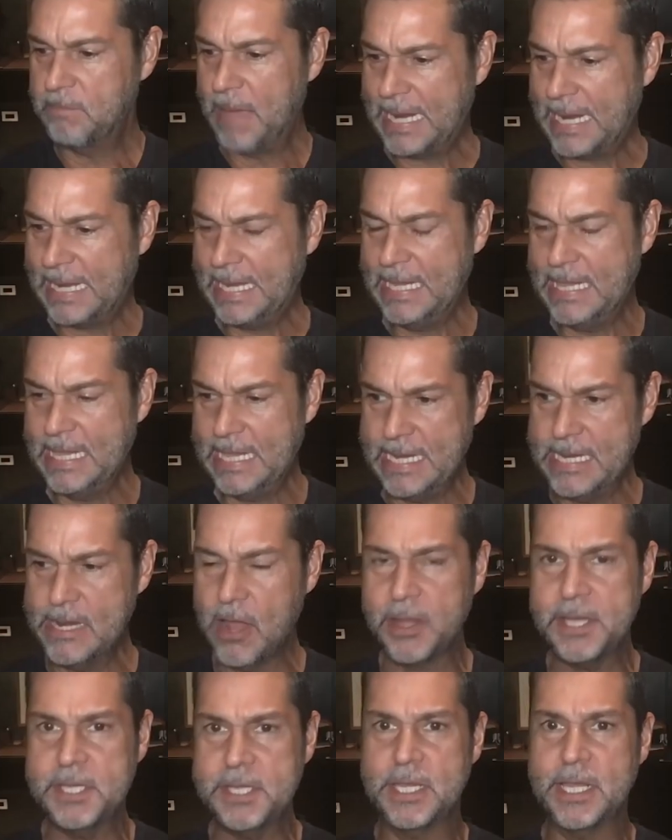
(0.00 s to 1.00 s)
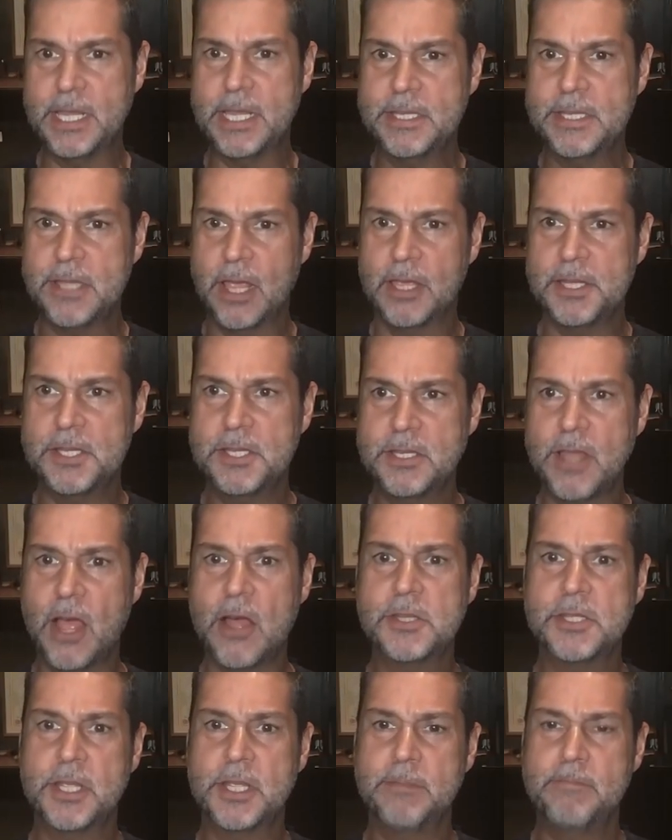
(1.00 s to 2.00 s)
Back in the 90s, I
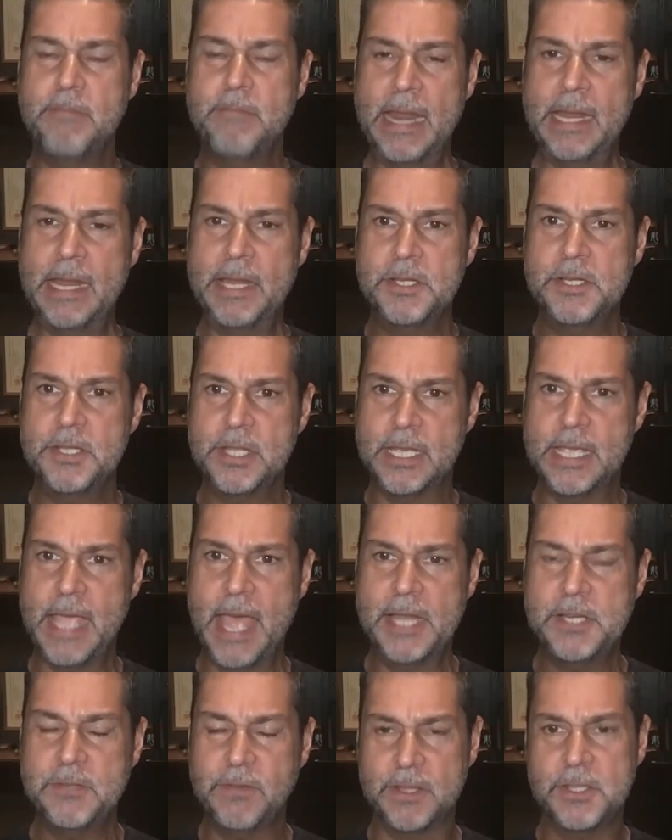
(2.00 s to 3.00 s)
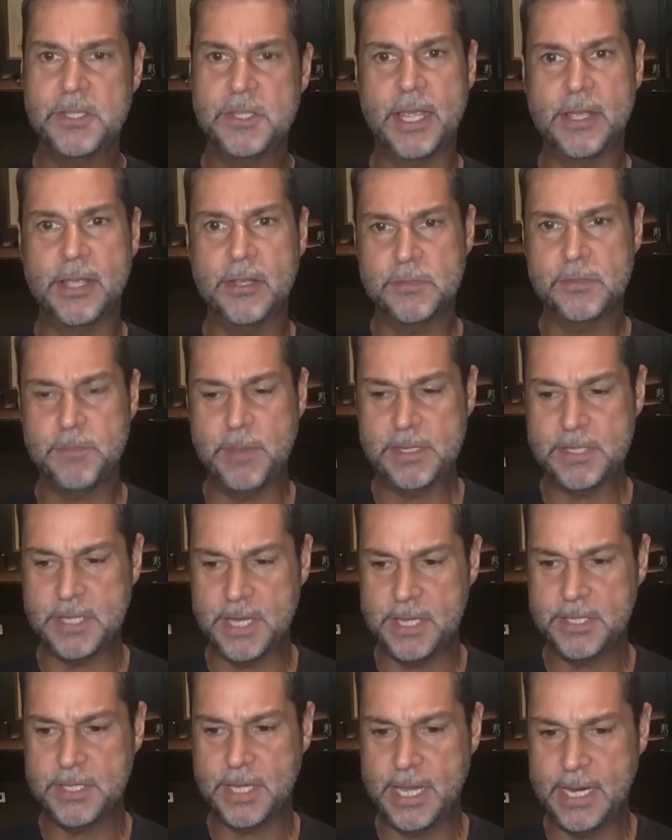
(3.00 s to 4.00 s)
started and managed the hedge fund sales
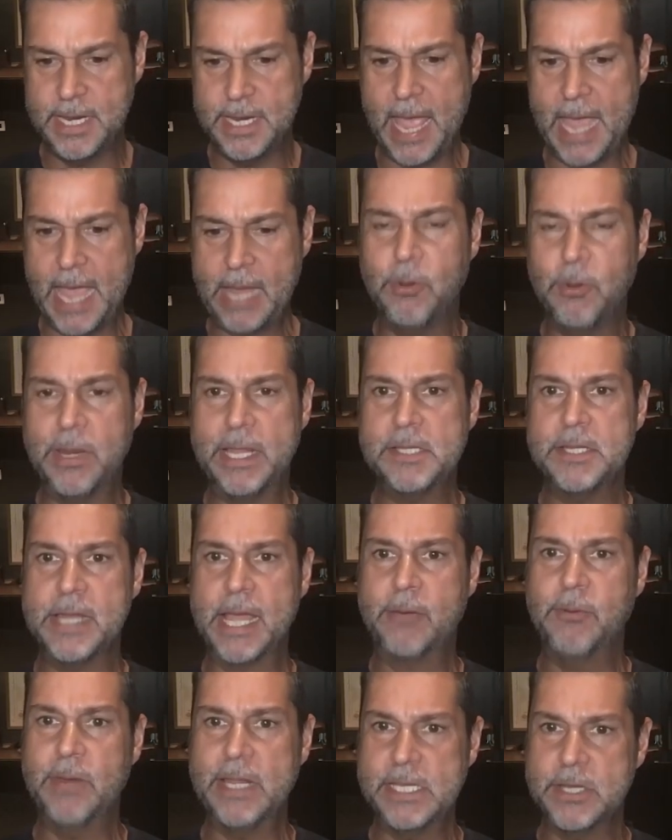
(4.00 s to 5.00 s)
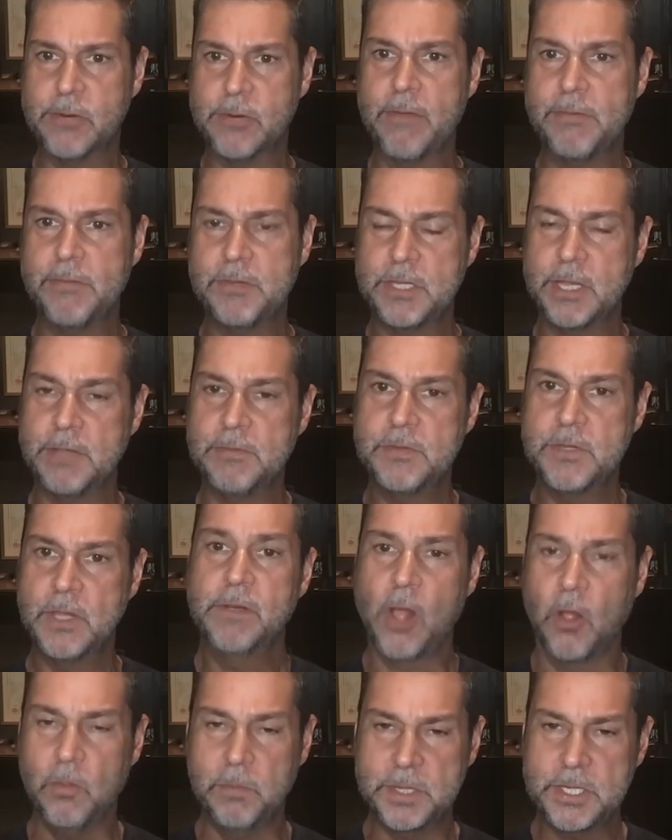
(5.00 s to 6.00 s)
business in equities and equity derivatives
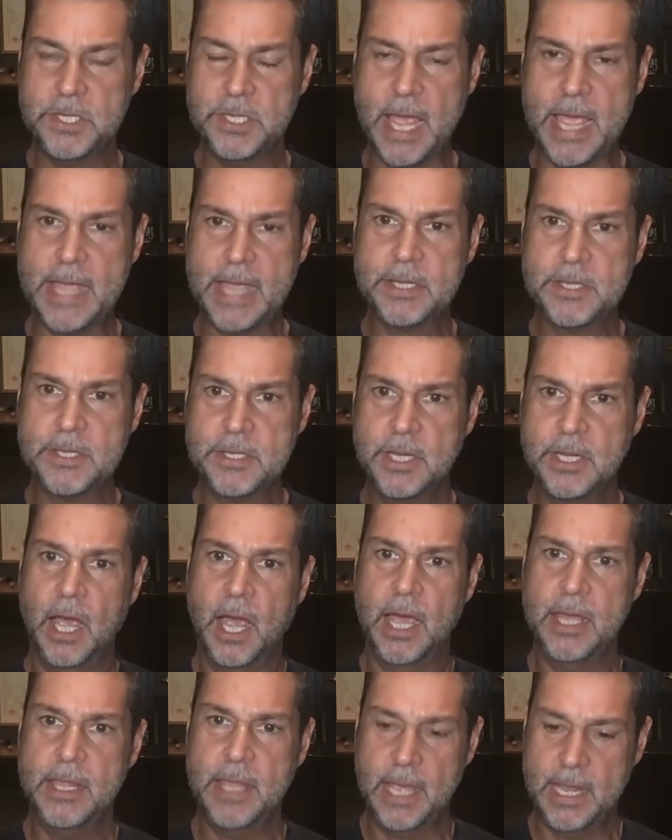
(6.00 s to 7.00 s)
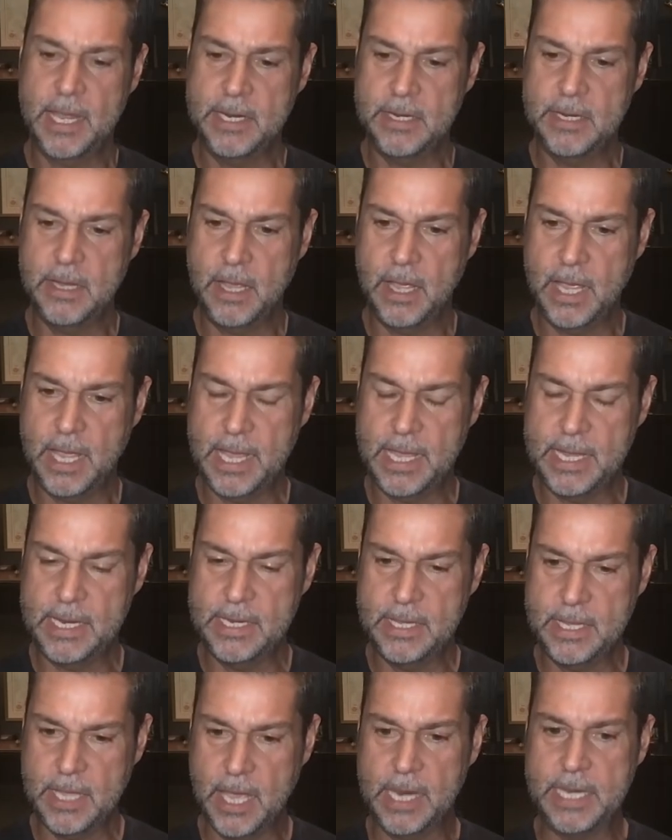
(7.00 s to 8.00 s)
for Goldman Sachs. I then,
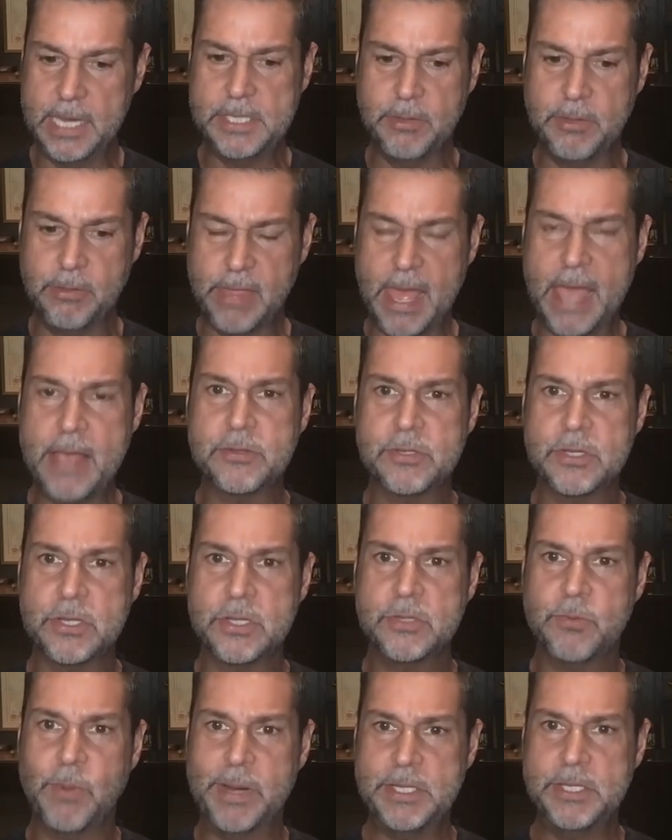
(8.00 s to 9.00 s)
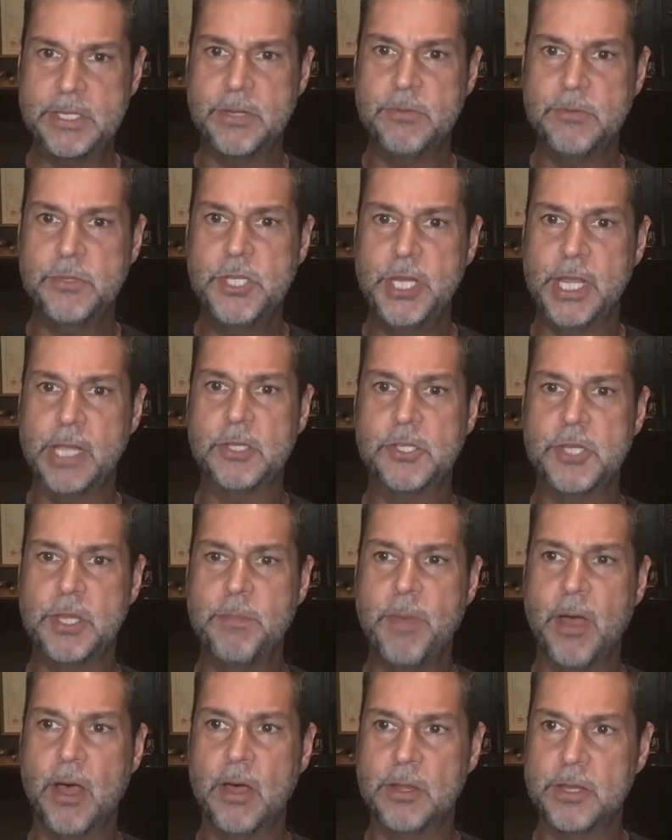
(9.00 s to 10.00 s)
in the early 2000s, went to
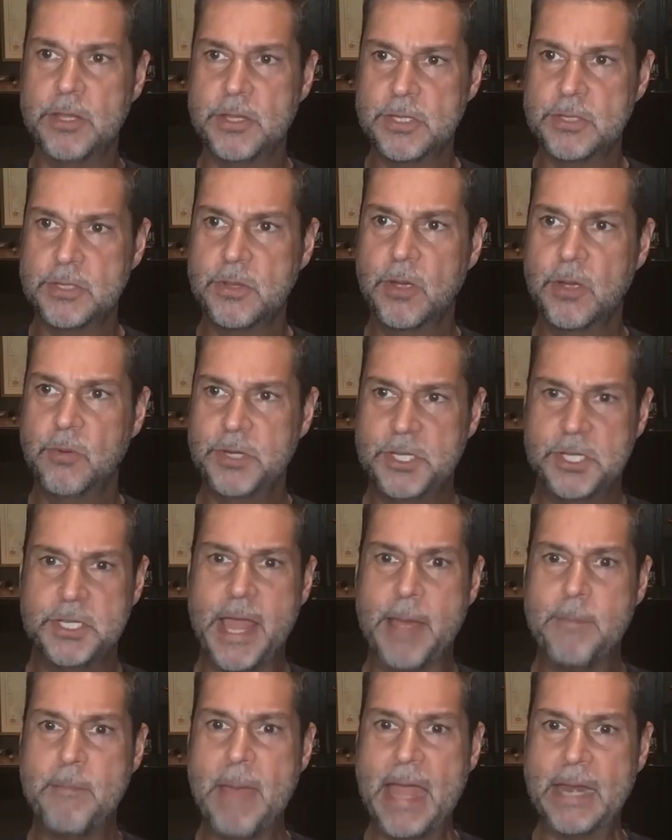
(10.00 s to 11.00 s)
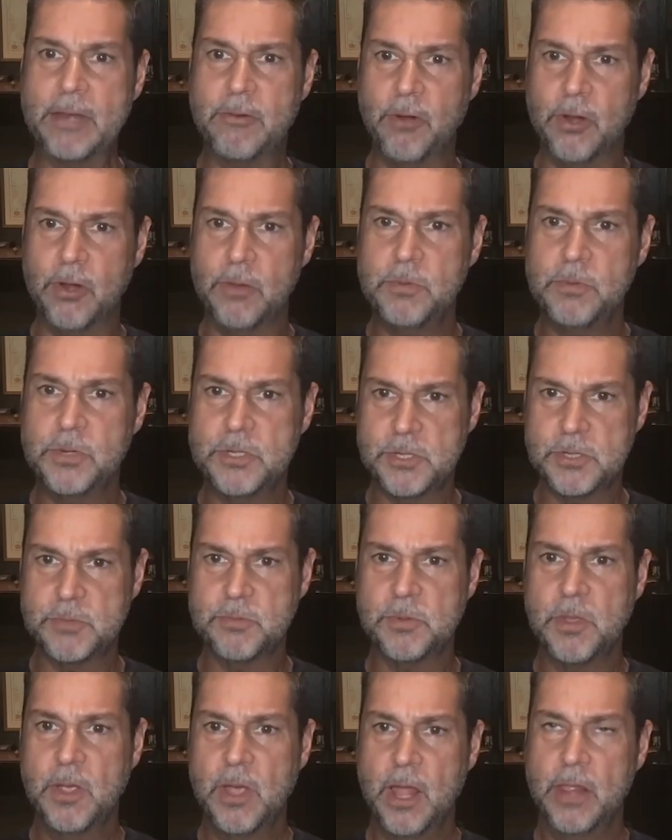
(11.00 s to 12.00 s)
GLG Partners, which is now Man Group, which was
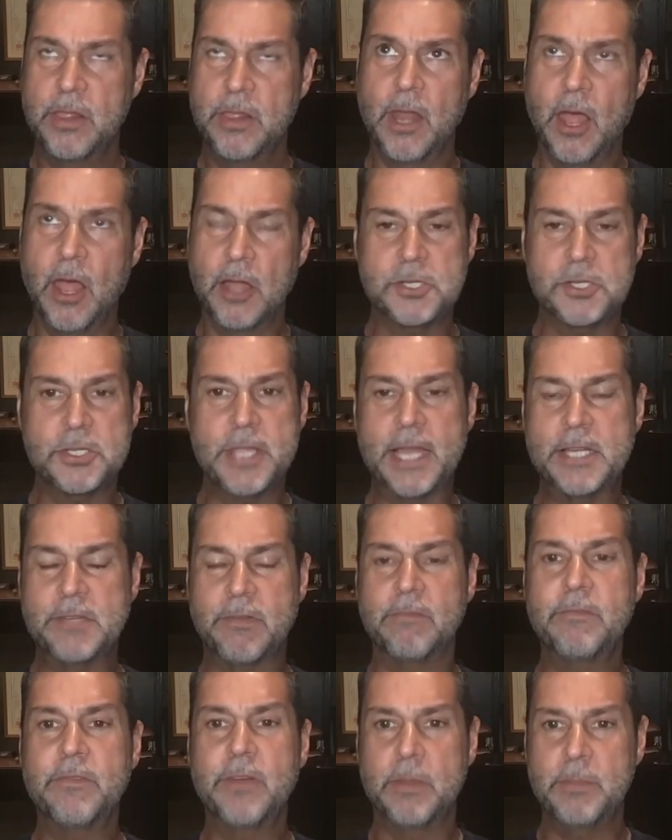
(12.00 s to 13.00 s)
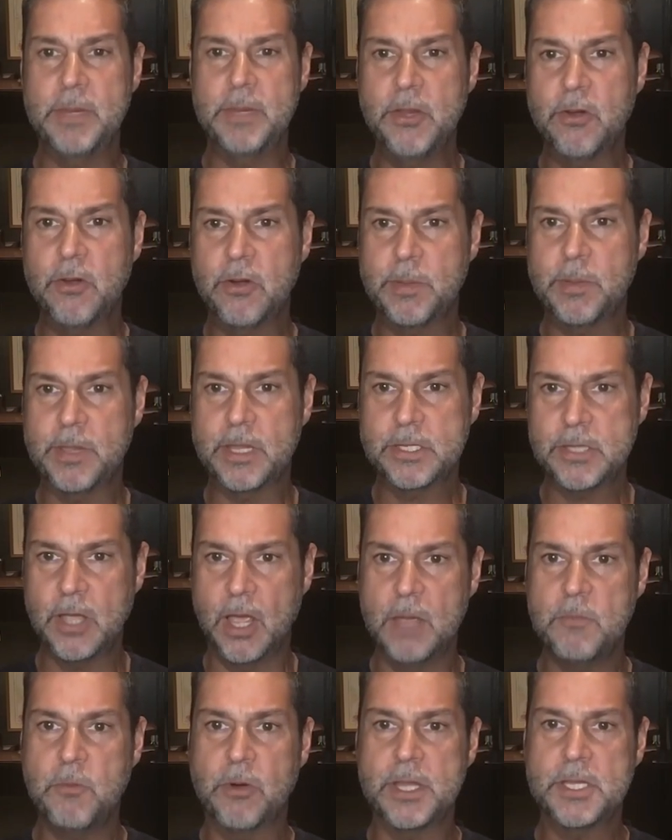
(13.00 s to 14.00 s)
the largest hedge fund firm in Europe at the
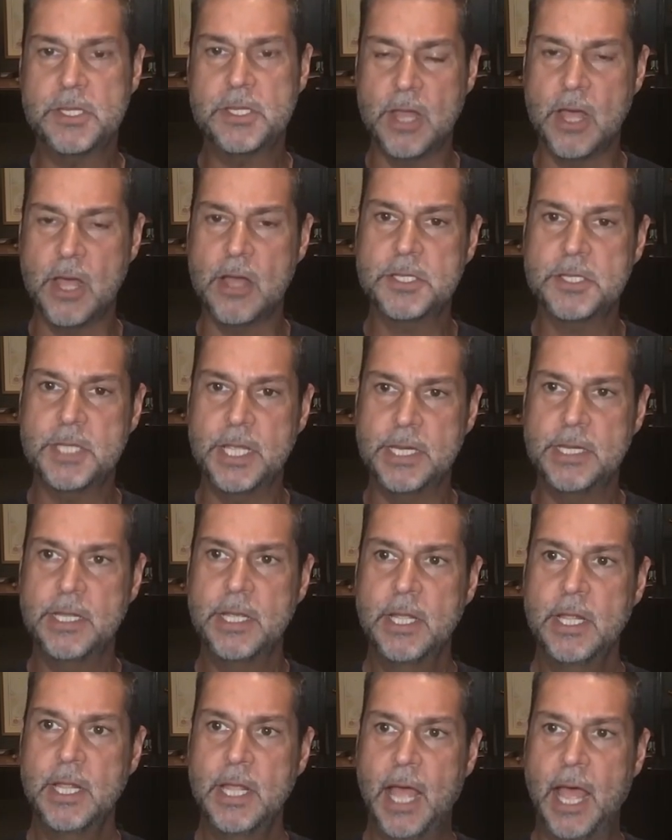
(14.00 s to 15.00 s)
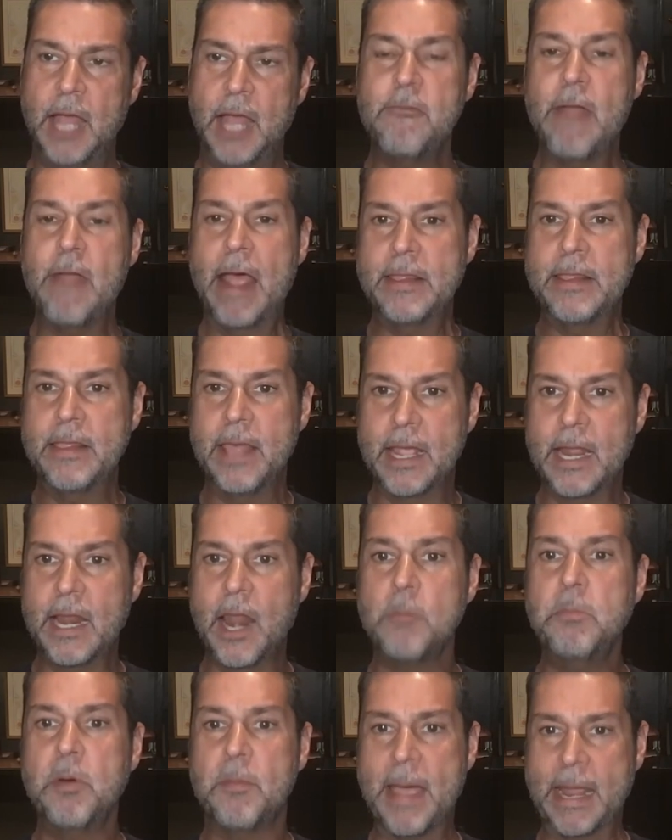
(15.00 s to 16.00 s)
time, where I started and ran their
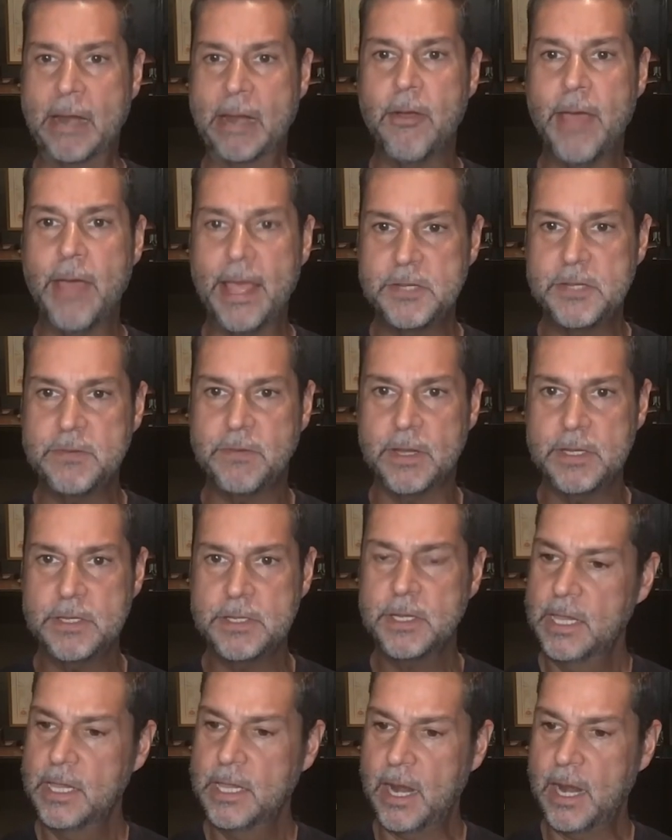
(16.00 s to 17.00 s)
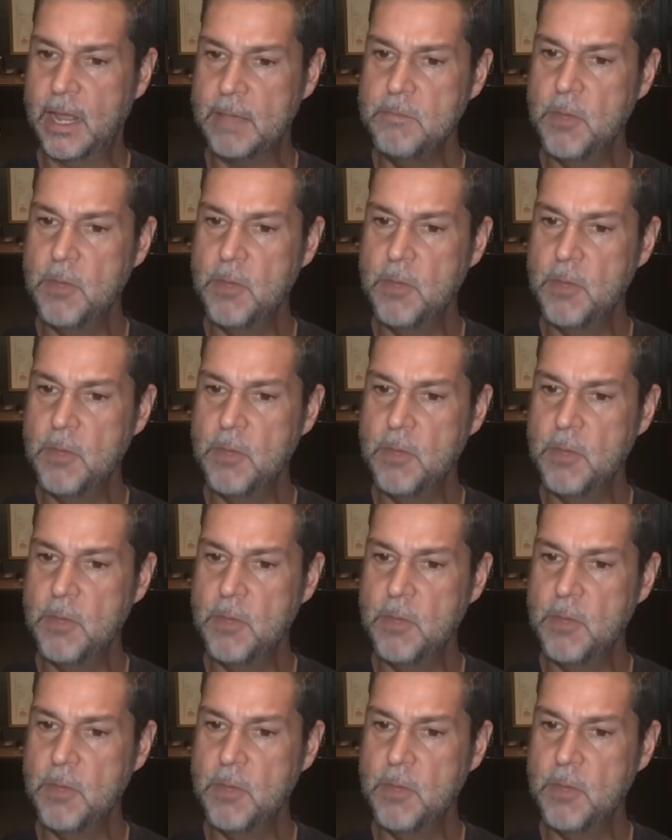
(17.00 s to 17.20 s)
global macro hedge fund. Then I